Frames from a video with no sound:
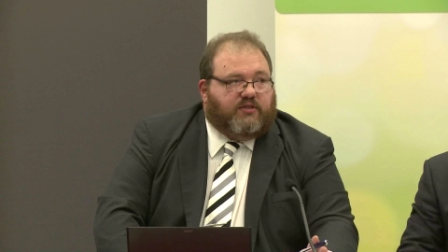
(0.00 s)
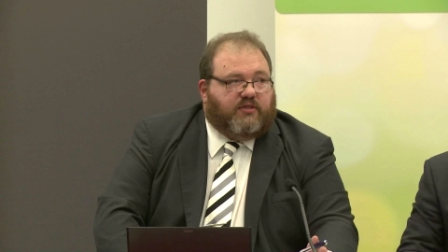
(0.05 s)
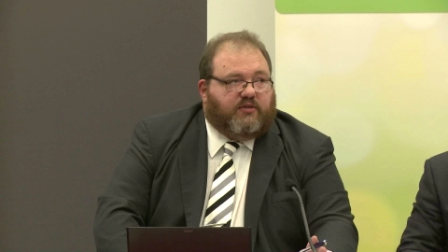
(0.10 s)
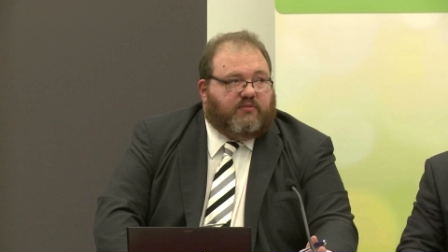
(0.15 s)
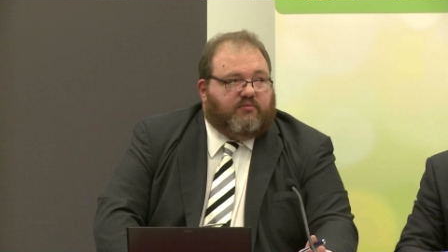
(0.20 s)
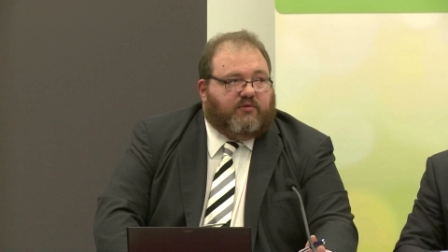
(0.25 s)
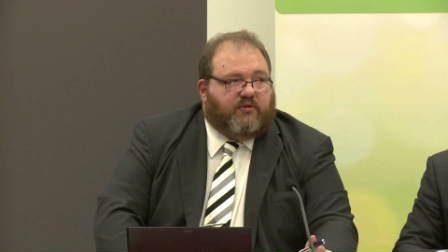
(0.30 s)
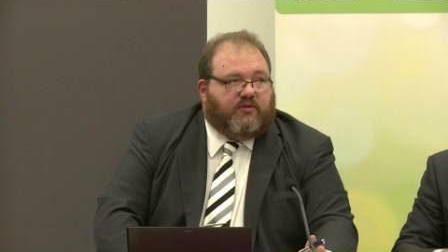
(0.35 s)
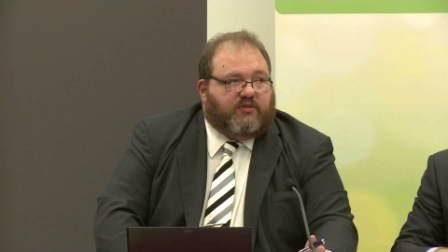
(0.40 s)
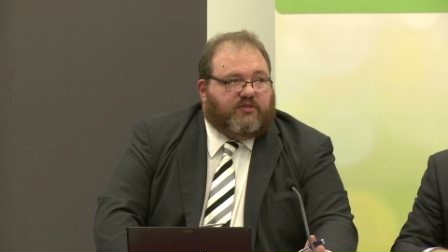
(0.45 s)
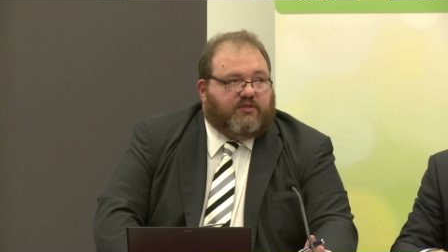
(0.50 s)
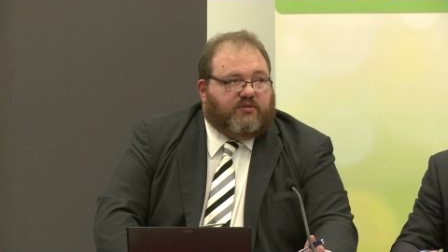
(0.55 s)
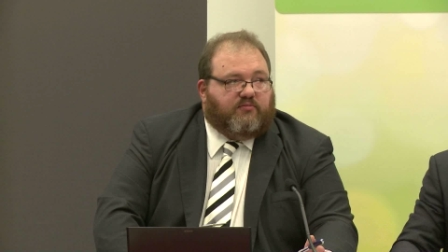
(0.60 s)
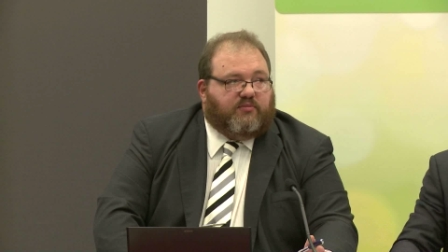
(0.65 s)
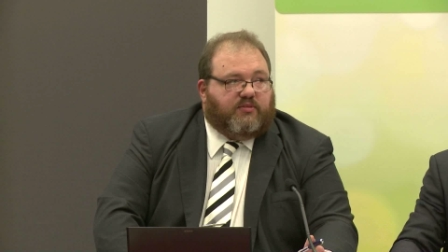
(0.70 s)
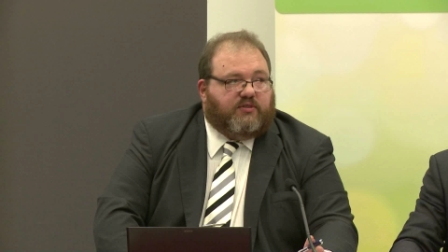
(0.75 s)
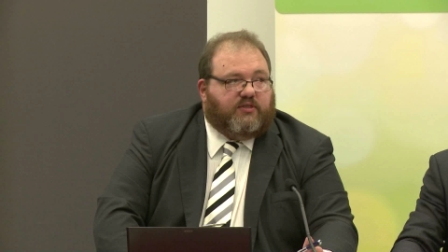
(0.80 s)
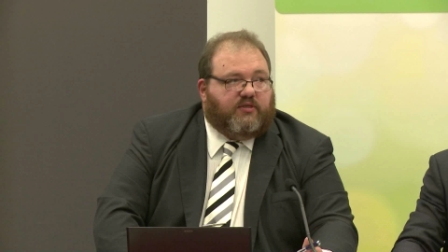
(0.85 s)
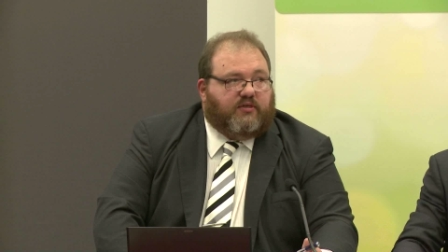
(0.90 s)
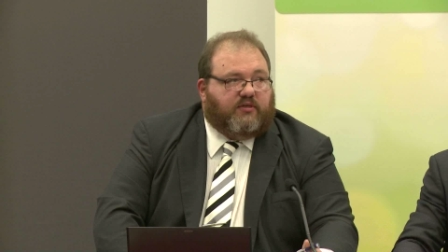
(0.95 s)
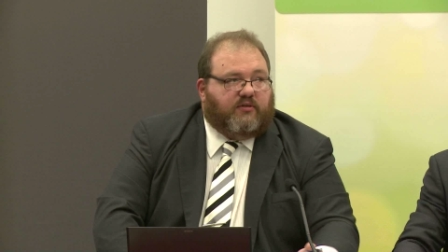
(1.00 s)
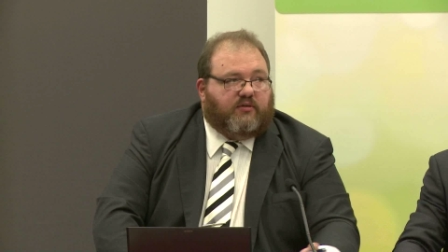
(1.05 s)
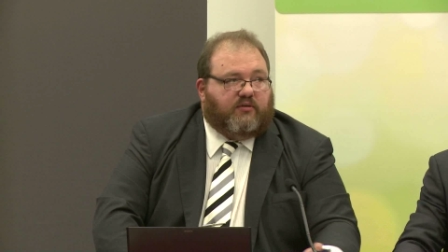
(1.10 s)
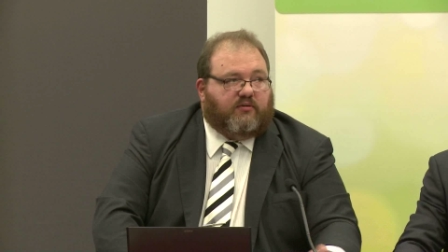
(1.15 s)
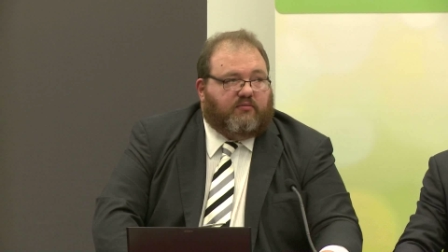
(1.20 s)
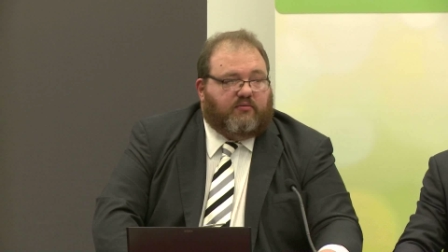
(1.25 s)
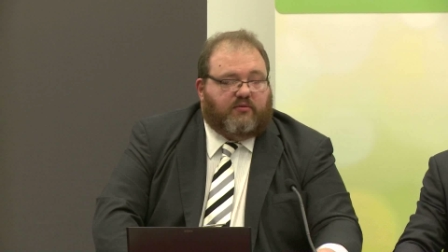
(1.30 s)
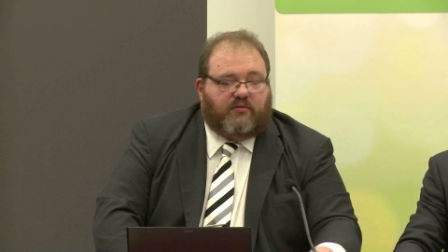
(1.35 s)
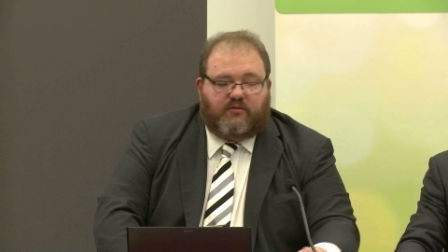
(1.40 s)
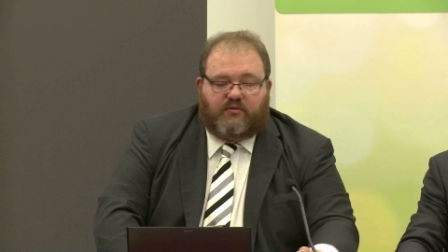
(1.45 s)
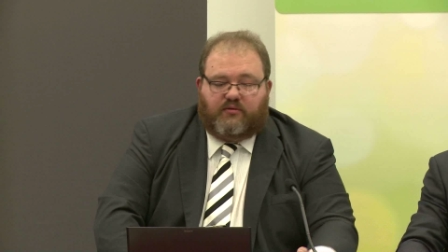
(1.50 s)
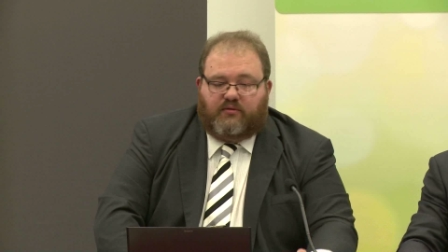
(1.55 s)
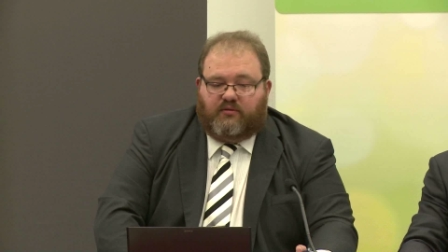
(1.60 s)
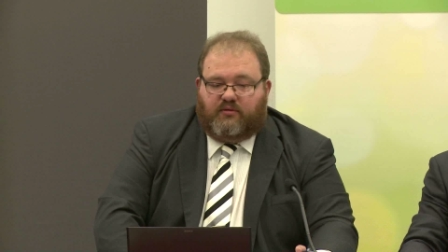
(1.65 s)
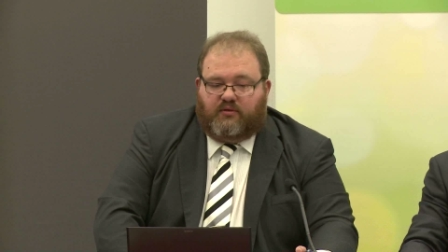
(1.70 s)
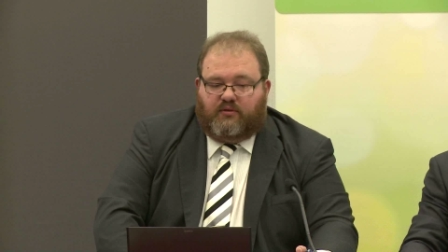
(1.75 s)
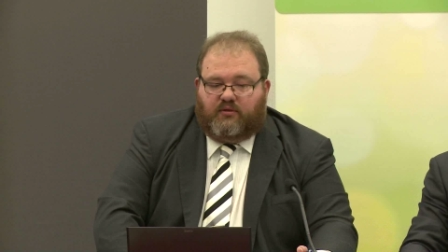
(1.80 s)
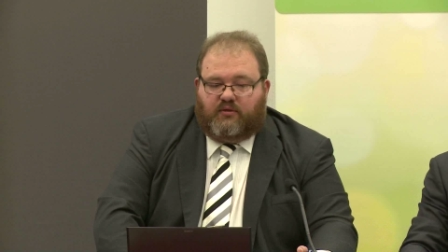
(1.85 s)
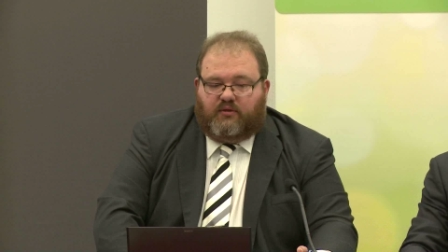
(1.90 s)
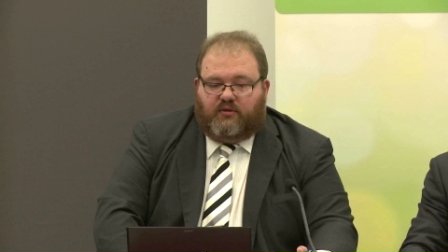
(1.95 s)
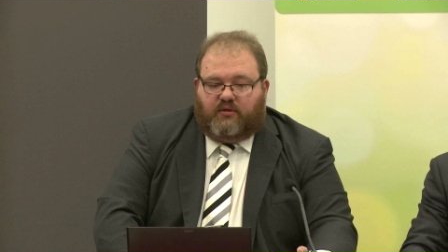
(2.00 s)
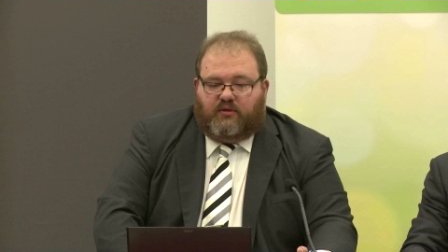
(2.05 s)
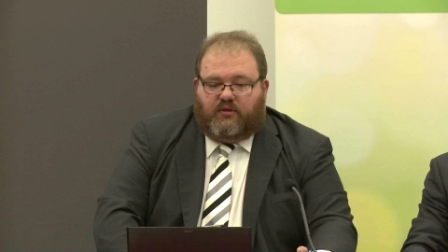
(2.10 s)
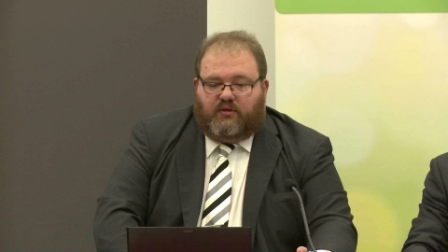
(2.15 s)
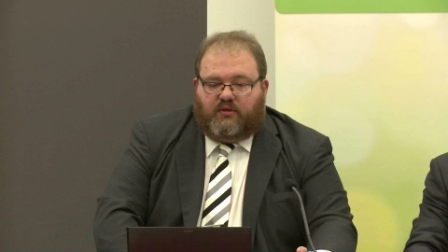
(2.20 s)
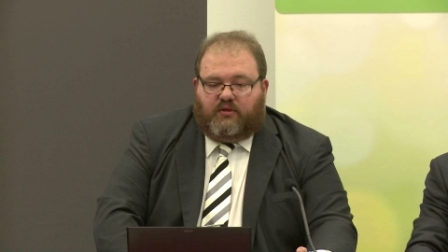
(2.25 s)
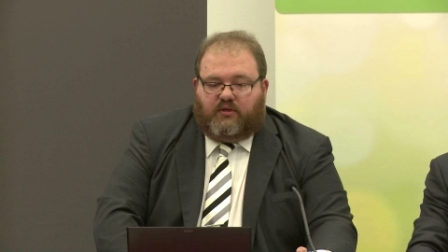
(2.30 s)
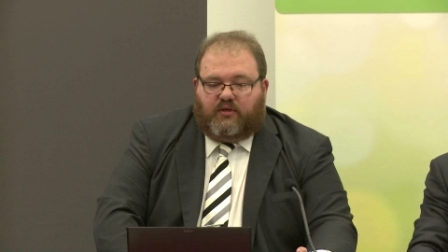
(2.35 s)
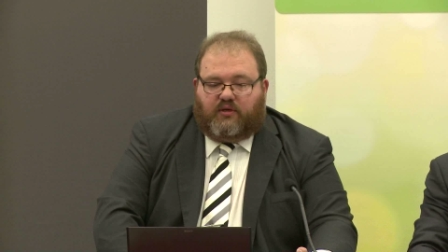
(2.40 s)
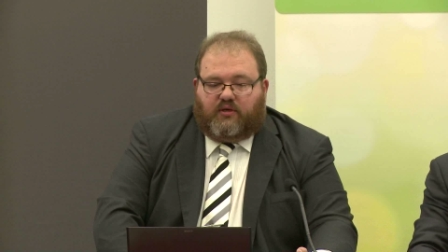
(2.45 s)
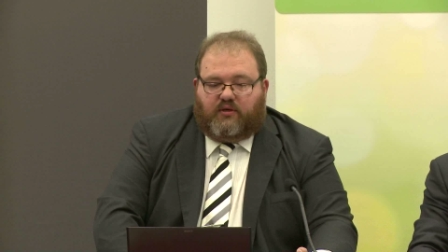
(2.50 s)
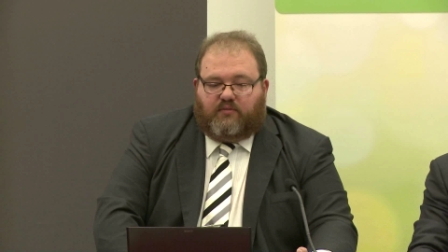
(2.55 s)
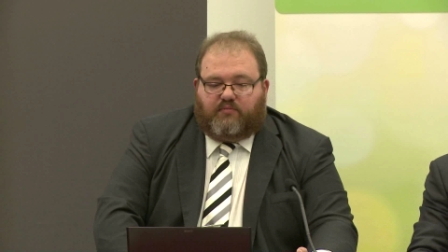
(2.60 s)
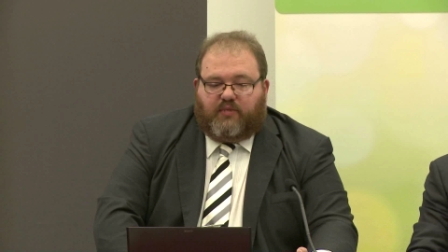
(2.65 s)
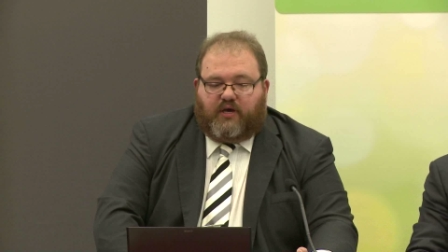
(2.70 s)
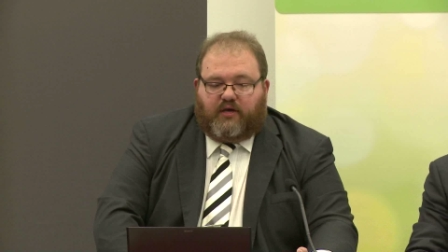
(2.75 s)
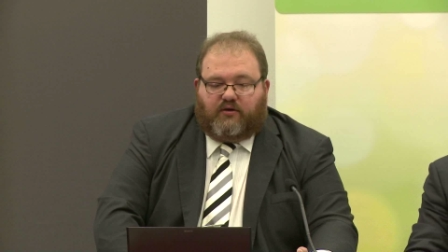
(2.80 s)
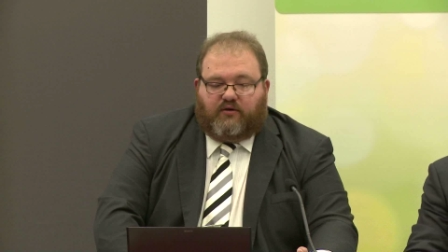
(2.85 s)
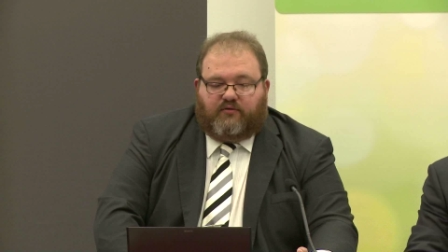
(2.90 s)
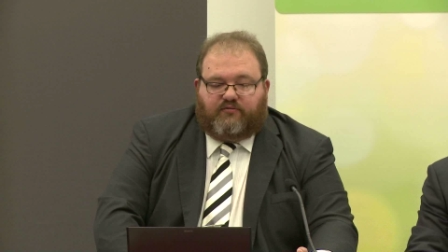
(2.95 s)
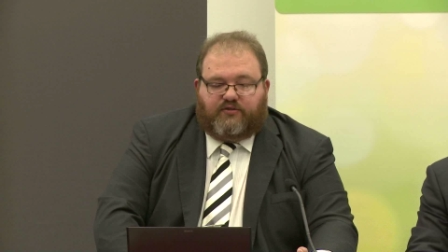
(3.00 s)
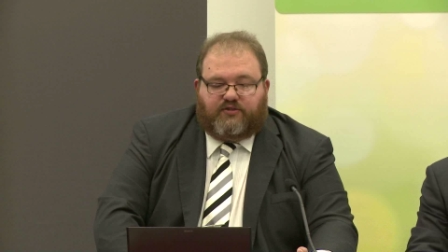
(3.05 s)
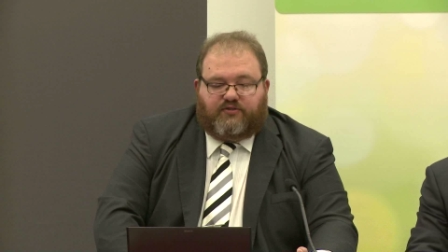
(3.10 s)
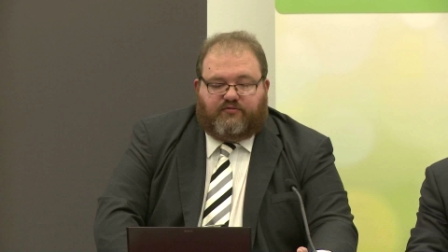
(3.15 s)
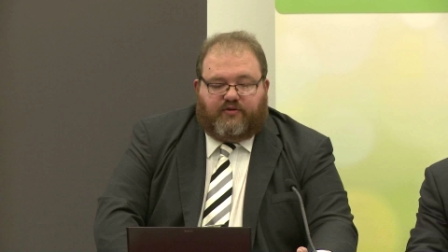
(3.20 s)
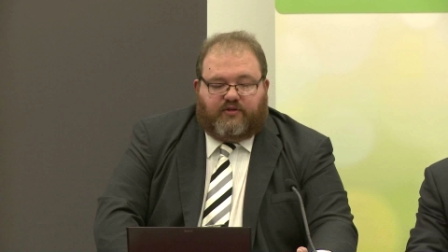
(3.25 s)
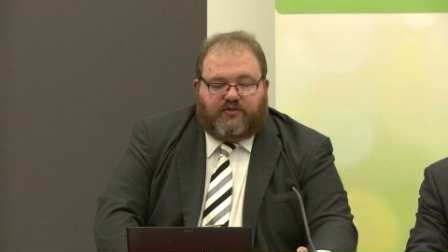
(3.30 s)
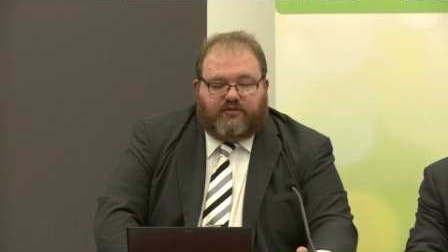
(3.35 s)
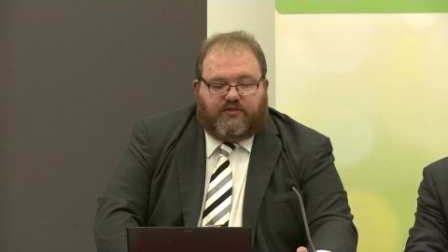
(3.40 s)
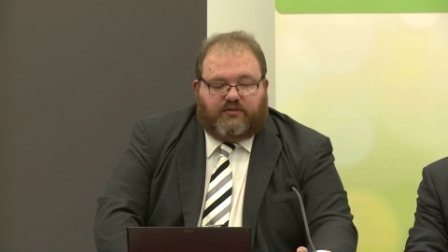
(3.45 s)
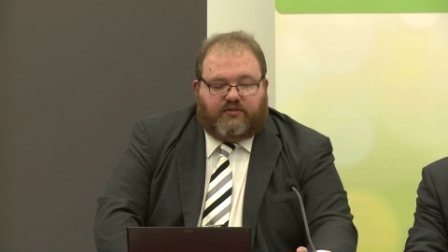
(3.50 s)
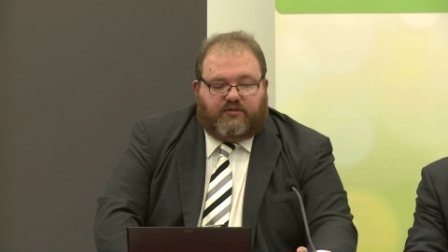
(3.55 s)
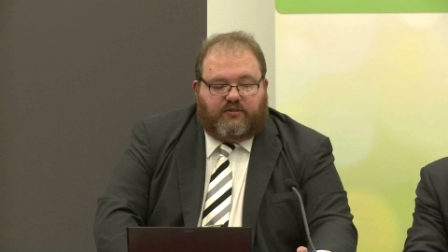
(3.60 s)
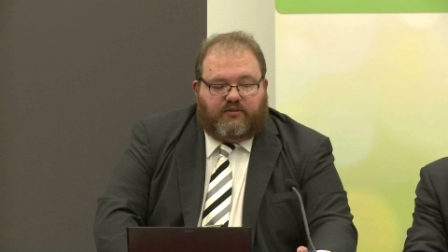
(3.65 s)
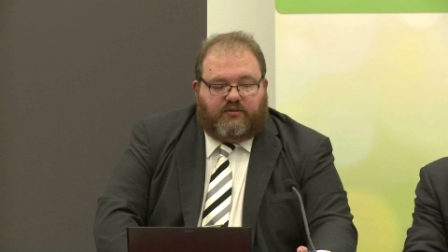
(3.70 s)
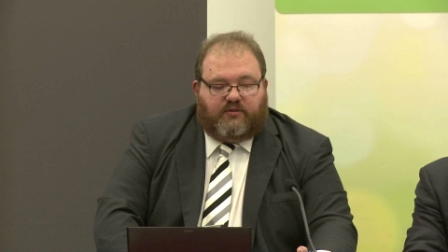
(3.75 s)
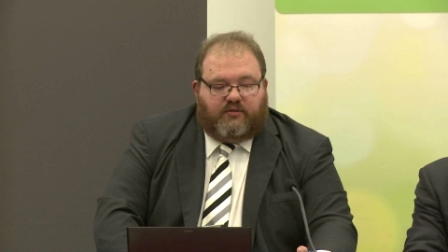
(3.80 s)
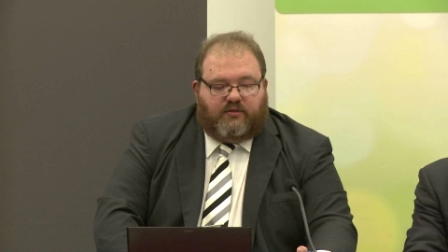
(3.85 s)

enterprises in particular with back office functions.